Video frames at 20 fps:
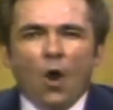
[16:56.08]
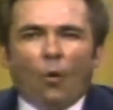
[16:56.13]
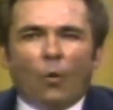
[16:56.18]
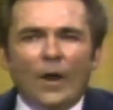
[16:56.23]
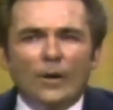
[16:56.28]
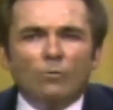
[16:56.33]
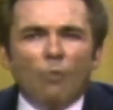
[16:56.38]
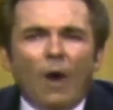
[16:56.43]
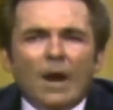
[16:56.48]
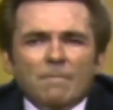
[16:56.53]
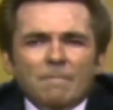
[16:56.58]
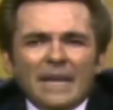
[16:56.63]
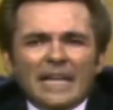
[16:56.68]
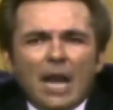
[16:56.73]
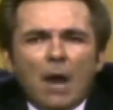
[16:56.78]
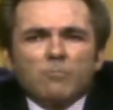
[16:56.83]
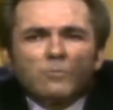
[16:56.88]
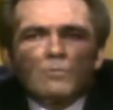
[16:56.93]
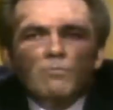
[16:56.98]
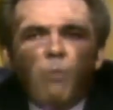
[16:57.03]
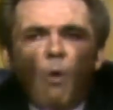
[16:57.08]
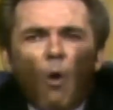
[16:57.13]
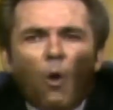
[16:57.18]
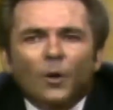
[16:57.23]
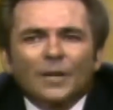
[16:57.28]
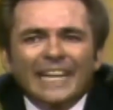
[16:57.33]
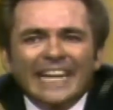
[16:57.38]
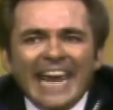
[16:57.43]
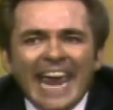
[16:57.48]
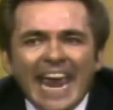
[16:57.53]
When one becomes
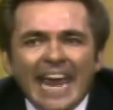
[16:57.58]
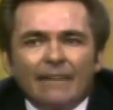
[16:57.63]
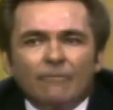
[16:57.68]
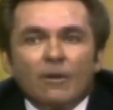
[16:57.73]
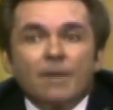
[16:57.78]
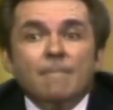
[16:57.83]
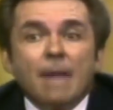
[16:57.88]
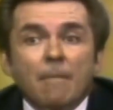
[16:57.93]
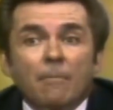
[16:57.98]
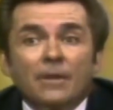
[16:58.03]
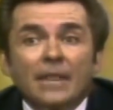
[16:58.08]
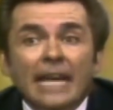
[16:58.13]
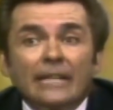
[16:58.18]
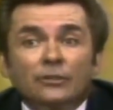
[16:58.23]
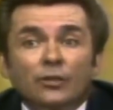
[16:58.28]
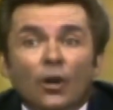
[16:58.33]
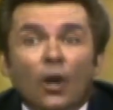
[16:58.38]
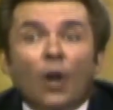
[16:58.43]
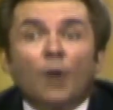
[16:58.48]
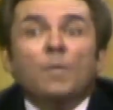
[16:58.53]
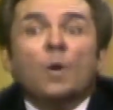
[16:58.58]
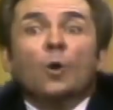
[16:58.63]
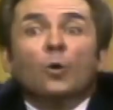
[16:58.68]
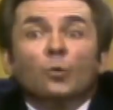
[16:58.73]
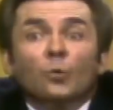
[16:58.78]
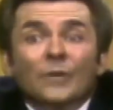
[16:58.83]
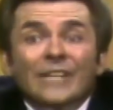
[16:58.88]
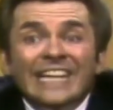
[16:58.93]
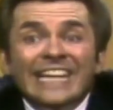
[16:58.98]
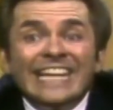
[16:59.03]
born again, remember that term,
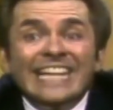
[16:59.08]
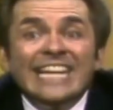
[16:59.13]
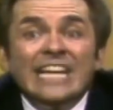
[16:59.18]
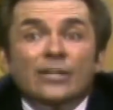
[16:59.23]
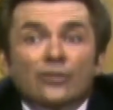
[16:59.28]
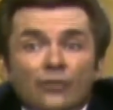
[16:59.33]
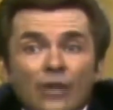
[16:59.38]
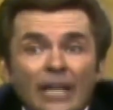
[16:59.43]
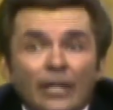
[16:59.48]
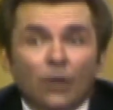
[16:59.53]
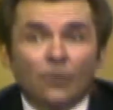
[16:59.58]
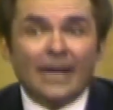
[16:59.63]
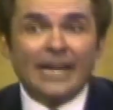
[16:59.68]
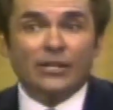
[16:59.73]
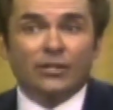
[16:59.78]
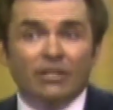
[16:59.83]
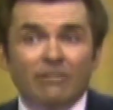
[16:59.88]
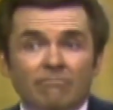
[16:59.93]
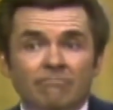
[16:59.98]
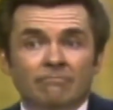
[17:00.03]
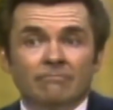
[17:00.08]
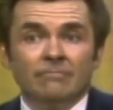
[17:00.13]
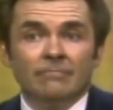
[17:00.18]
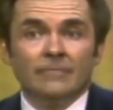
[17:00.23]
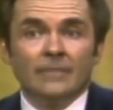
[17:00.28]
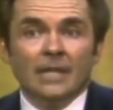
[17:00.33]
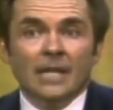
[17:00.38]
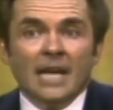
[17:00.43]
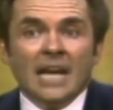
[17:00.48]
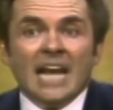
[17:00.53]
regeneration?
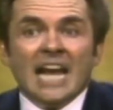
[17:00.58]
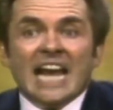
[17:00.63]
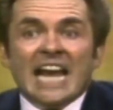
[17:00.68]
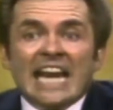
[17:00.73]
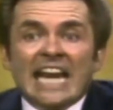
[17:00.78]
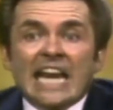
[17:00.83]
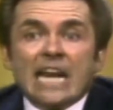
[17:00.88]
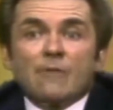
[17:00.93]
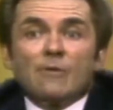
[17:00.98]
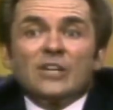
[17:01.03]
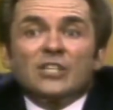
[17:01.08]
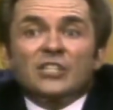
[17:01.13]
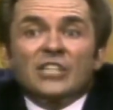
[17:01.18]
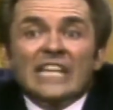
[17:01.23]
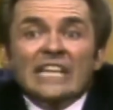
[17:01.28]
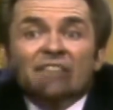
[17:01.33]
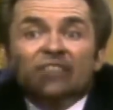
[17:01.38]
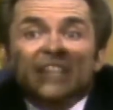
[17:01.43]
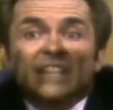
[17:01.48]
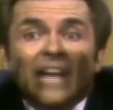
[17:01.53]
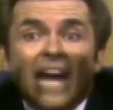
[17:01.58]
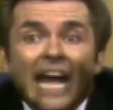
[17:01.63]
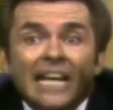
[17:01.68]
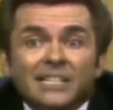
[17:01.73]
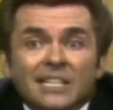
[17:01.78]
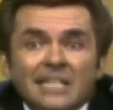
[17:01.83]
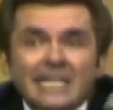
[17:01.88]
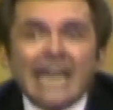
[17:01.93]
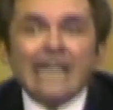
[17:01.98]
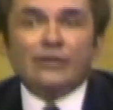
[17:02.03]
He receives
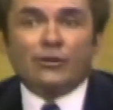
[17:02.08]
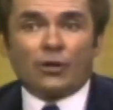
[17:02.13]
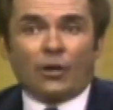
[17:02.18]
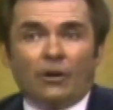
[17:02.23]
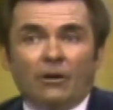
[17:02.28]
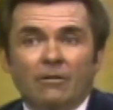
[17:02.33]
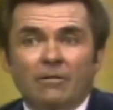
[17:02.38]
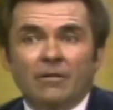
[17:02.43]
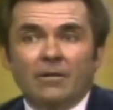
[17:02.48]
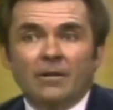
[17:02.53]
God's nature,